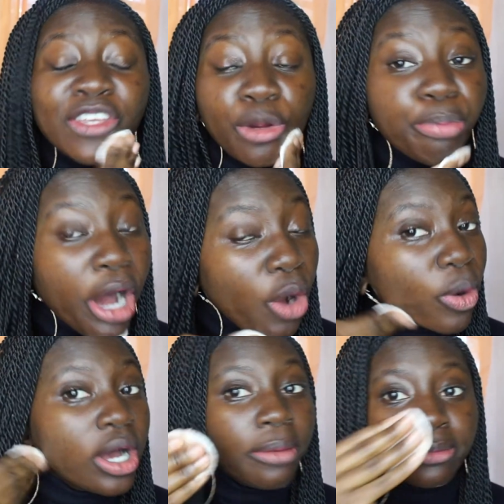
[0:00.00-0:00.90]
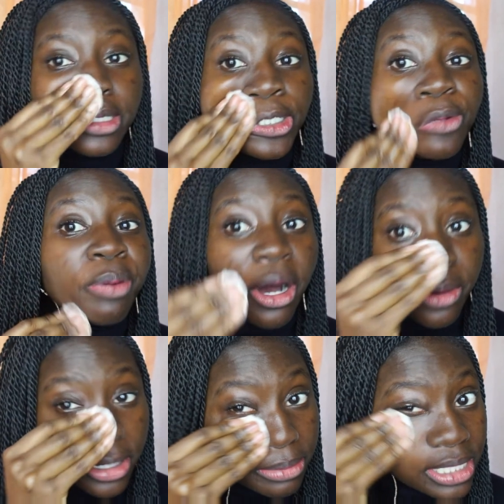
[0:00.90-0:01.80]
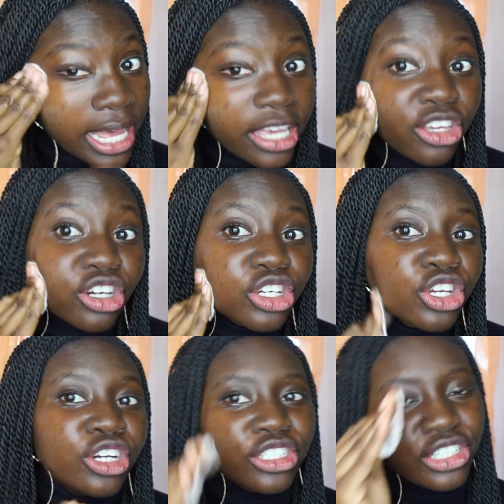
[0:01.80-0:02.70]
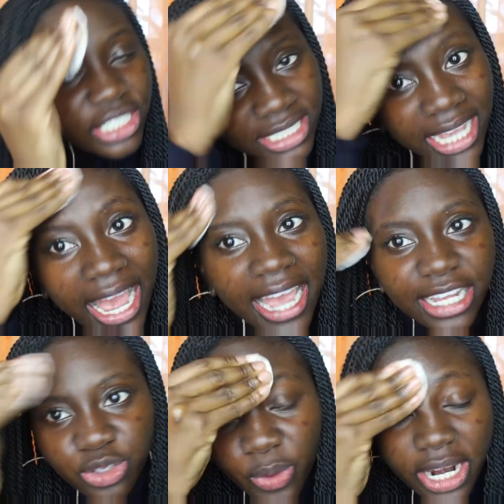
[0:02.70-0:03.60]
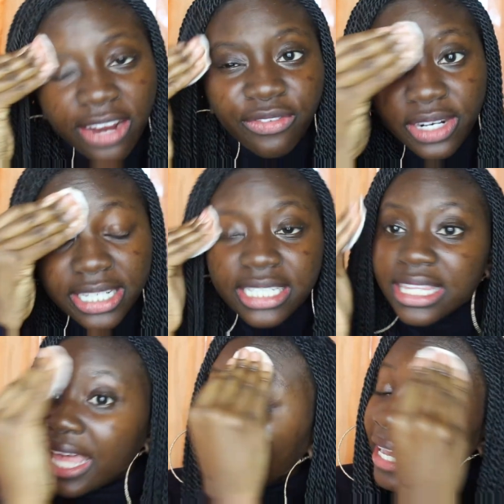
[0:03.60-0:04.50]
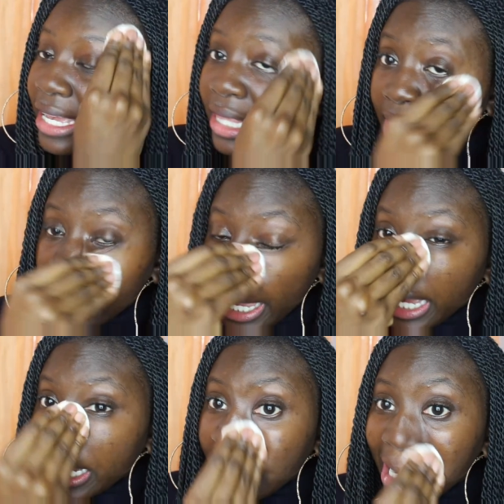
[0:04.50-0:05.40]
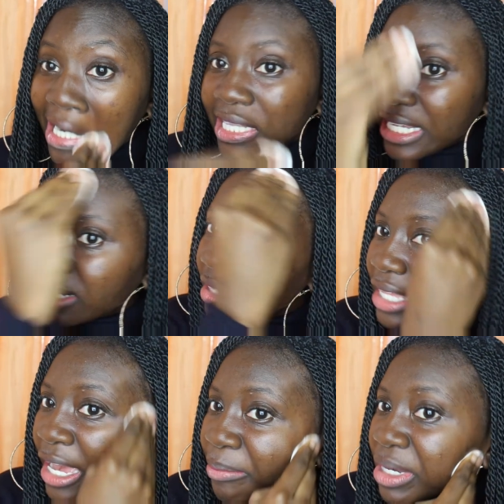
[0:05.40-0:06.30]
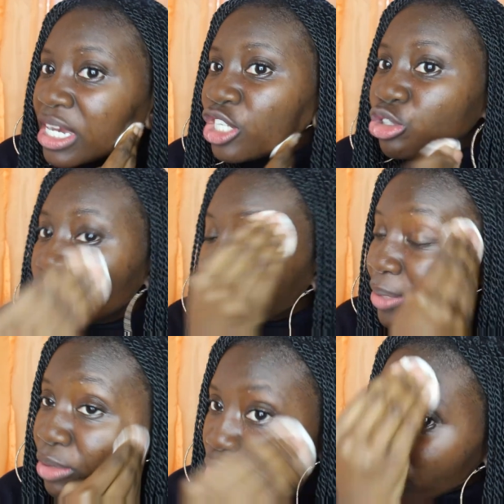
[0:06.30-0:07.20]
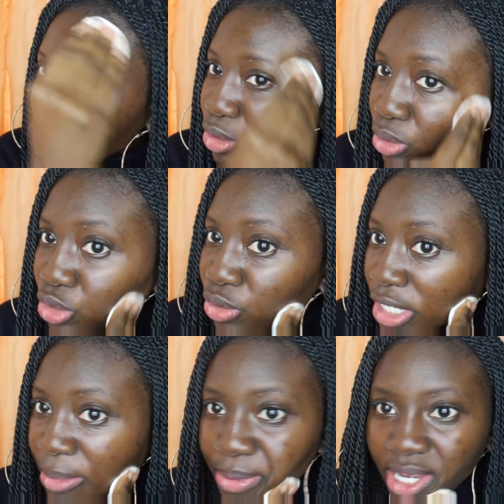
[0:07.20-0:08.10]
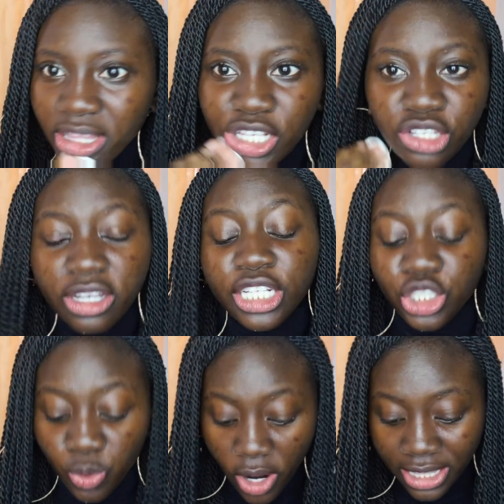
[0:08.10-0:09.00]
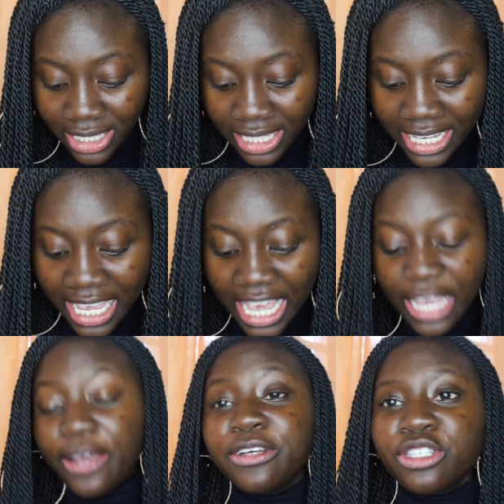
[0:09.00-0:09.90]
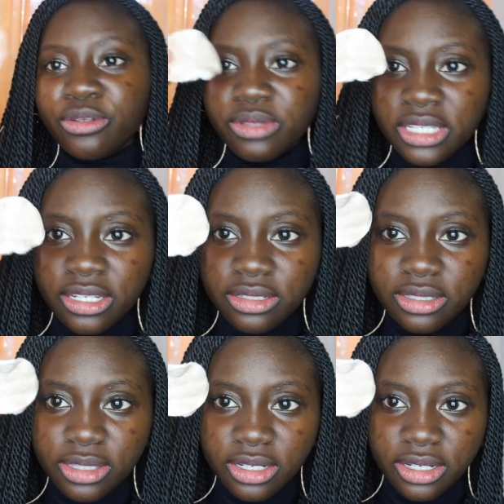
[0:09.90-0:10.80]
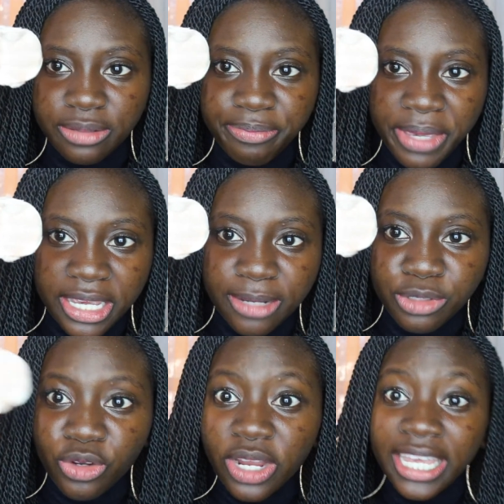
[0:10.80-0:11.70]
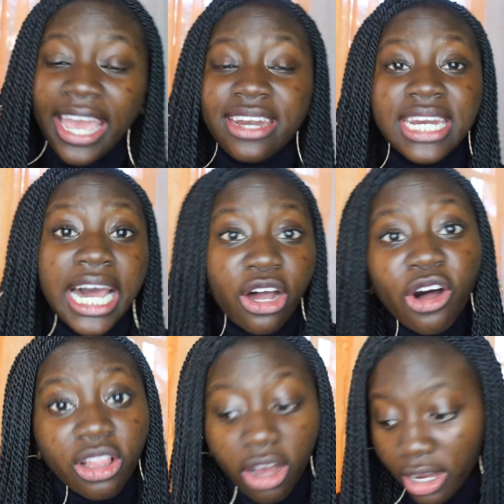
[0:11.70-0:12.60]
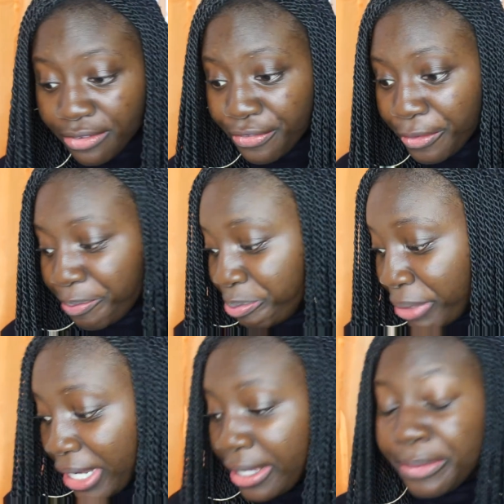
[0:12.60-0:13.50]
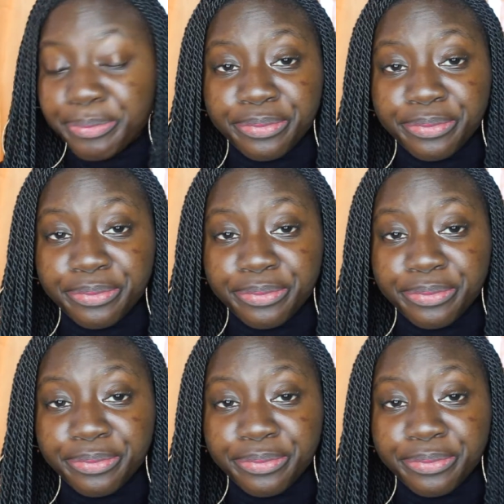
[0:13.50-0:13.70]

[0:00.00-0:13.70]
your poem, your poems, like your your your designs, whatever it is. Let let God lead them. You keep doing you. You keep being the star that you are. The thing, so here's the makeup. So again, not all off, but